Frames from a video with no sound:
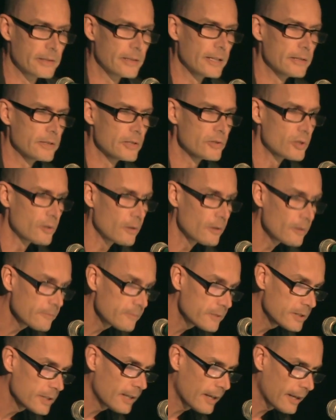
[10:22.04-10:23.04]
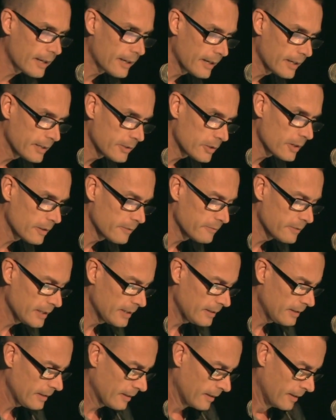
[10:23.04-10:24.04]
They deserve to get
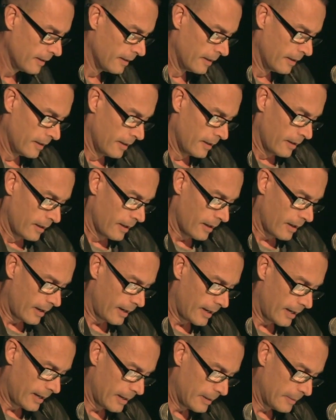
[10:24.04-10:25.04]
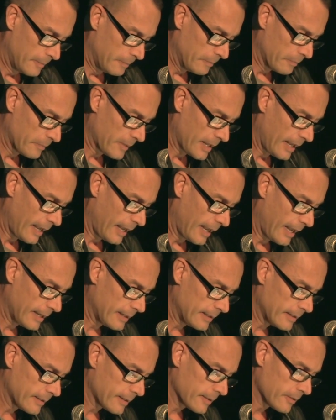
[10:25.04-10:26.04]
HIV.
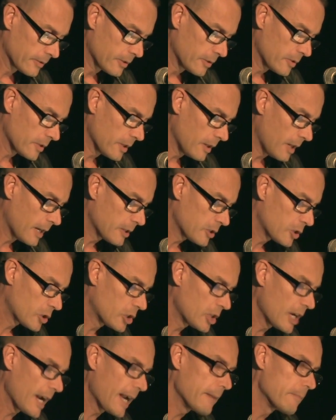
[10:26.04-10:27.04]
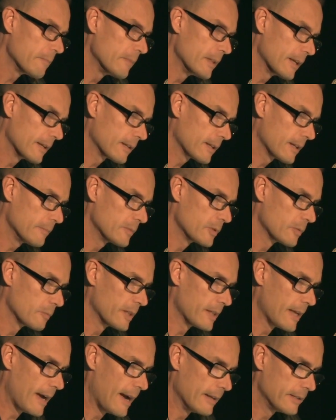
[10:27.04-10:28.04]
And there's a lot of shame that comes
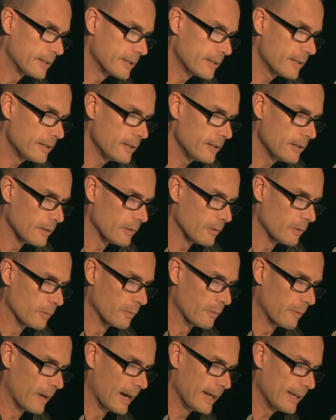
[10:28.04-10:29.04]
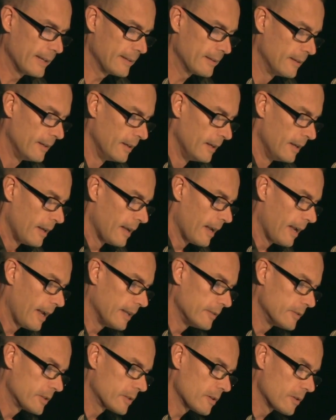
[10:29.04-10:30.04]
with that too, right?
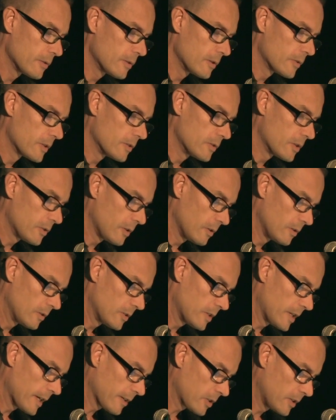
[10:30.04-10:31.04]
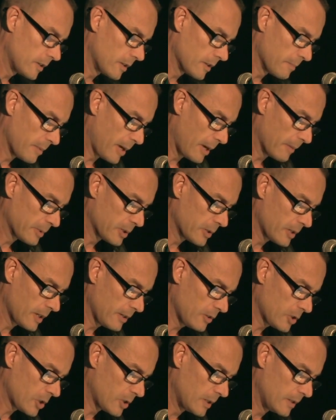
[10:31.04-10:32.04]
And so there's a certain section of the
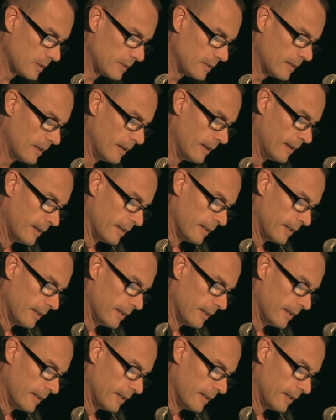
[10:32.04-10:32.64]
population